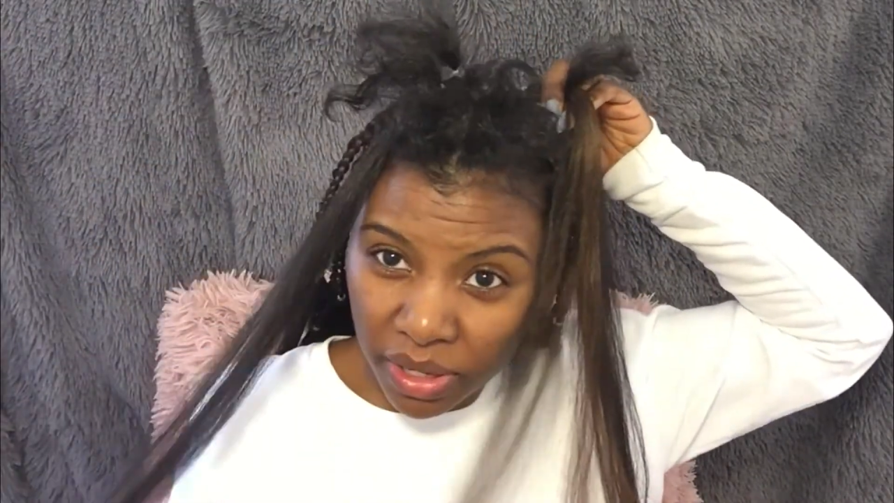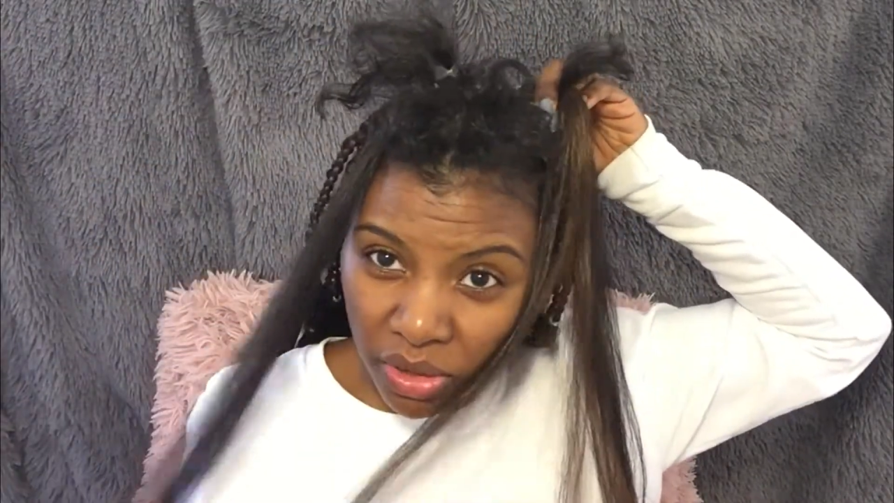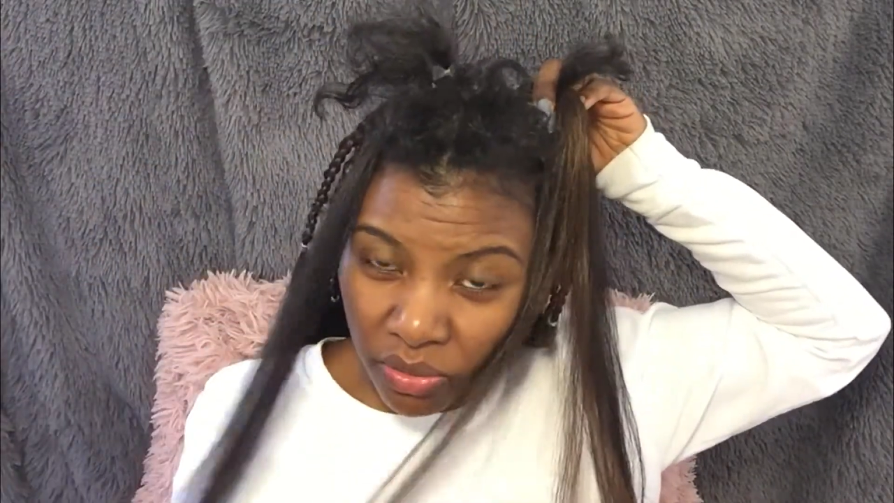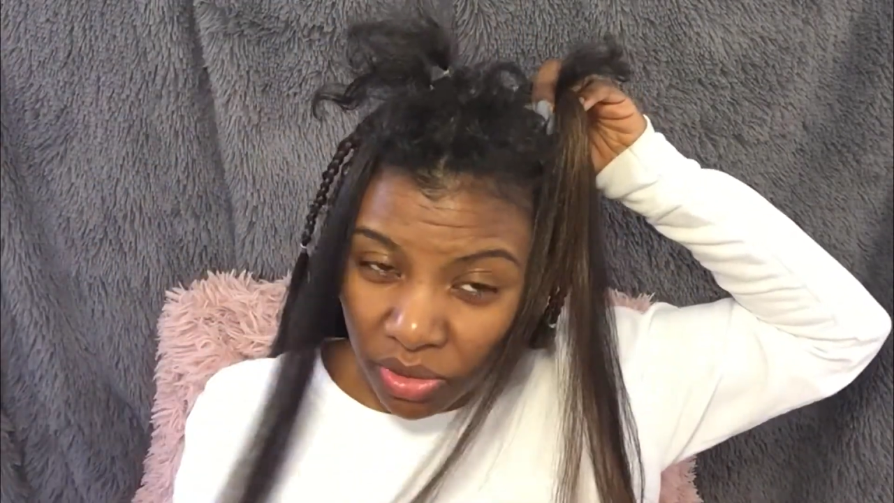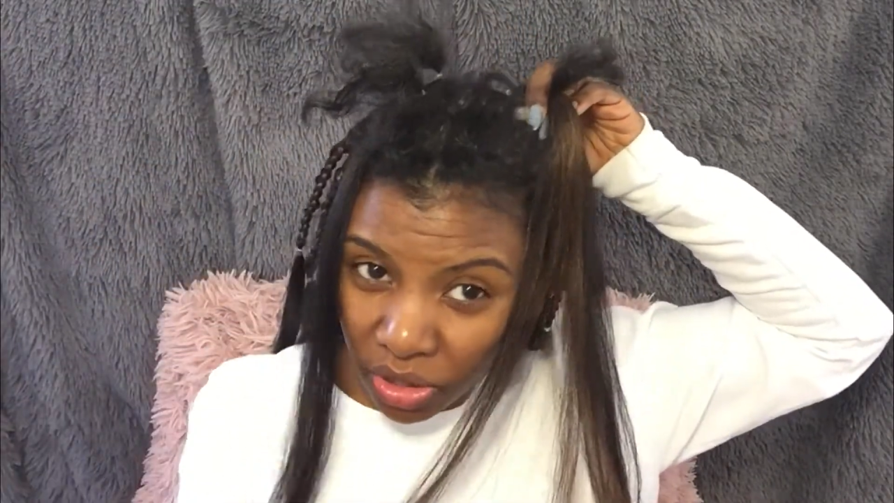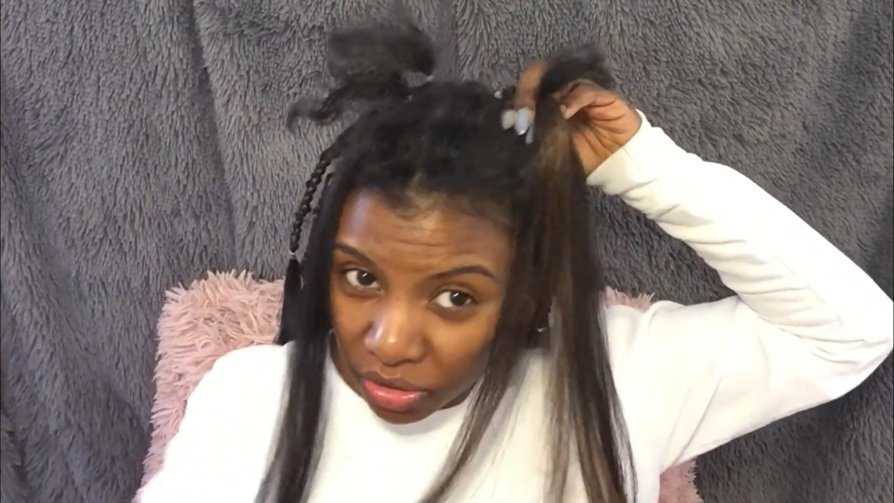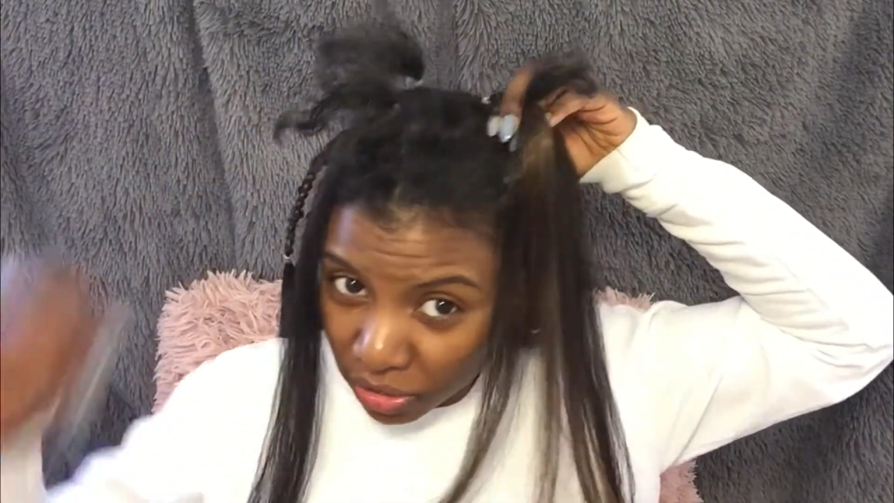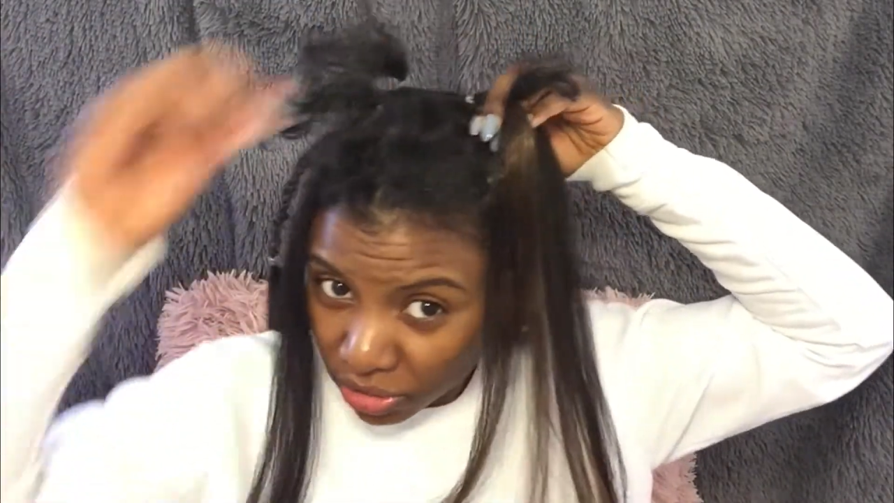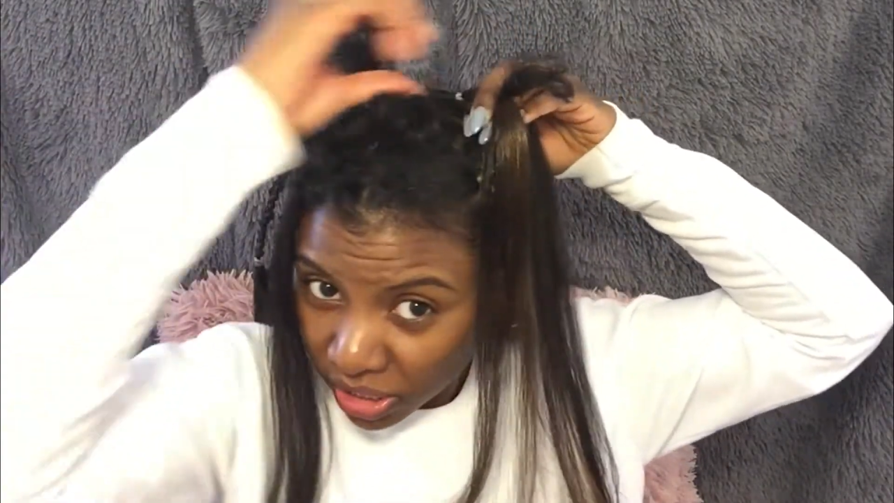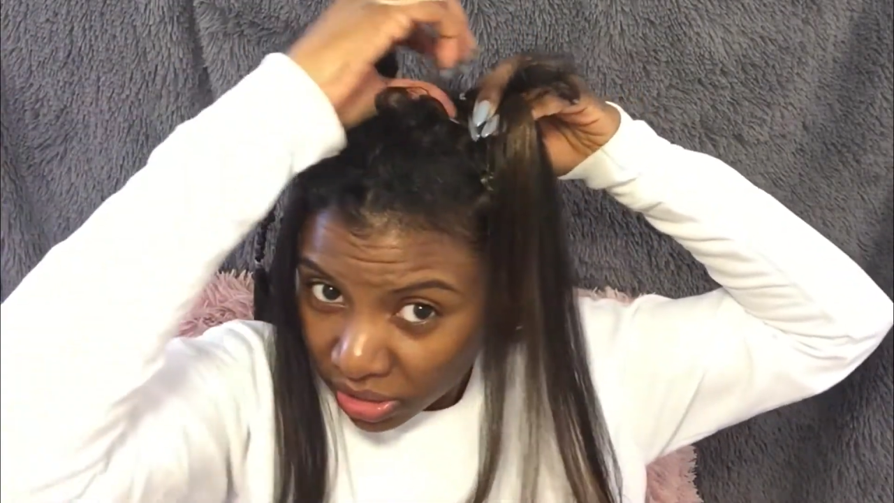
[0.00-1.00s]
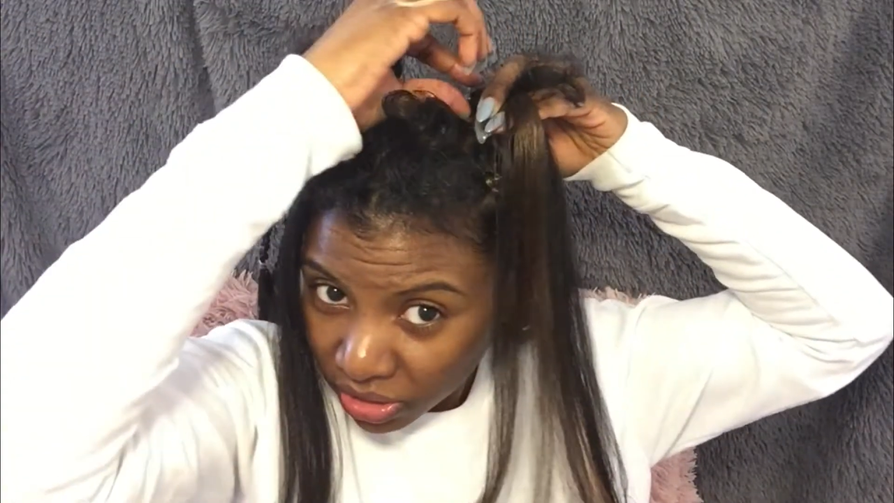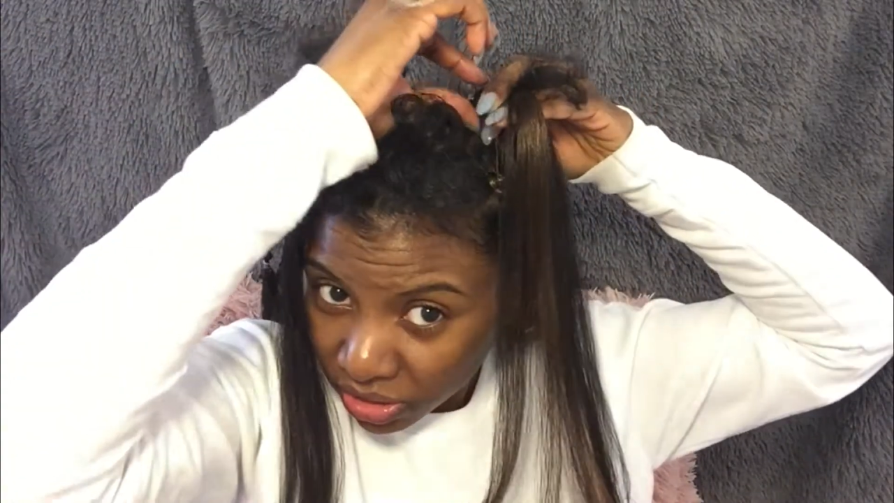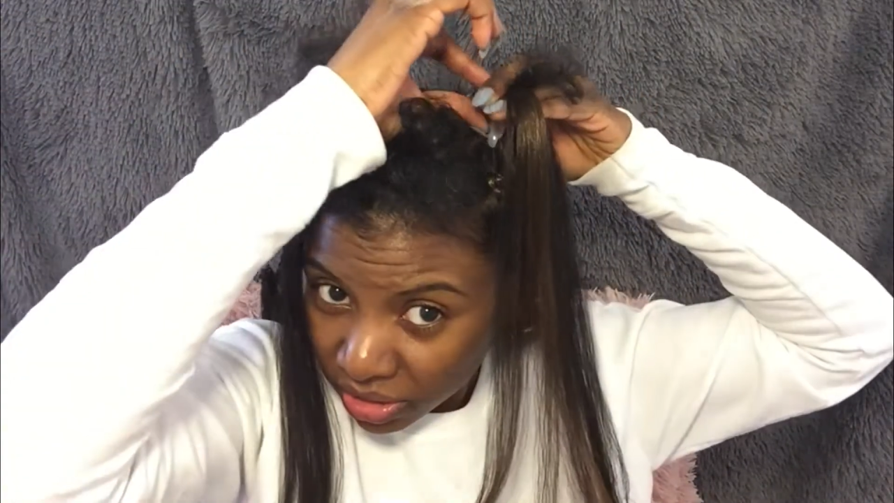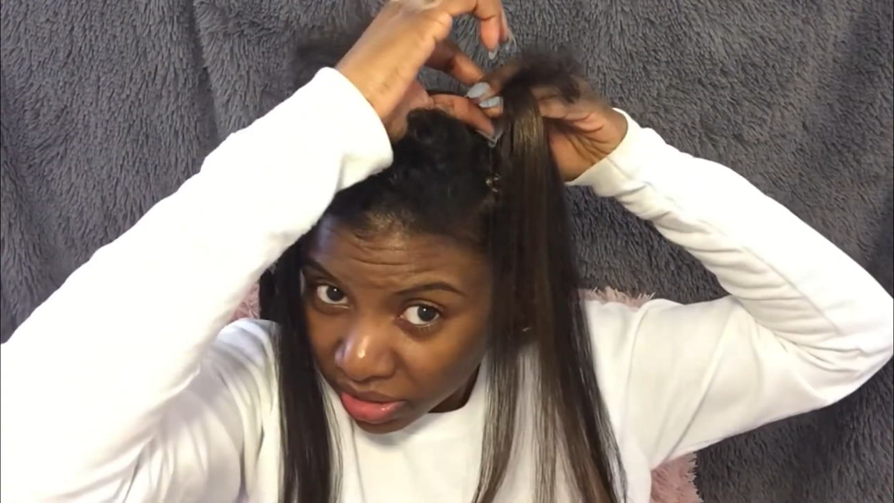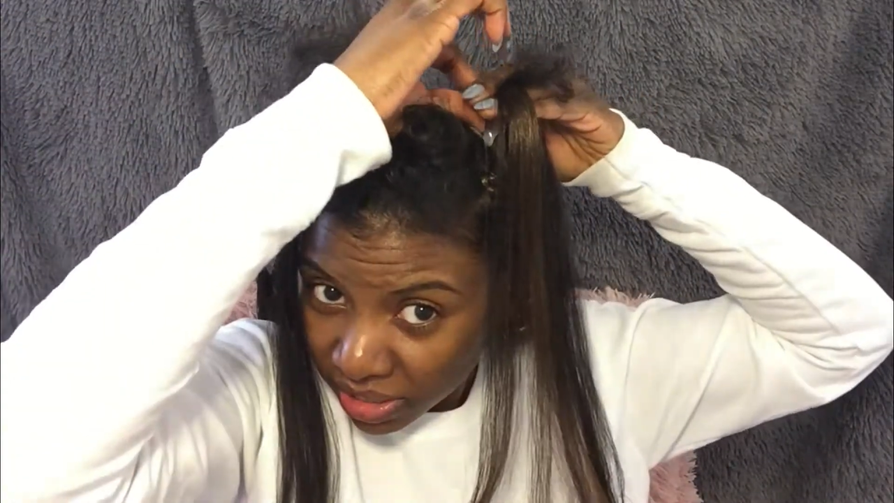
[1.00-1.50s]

with our crochet hook.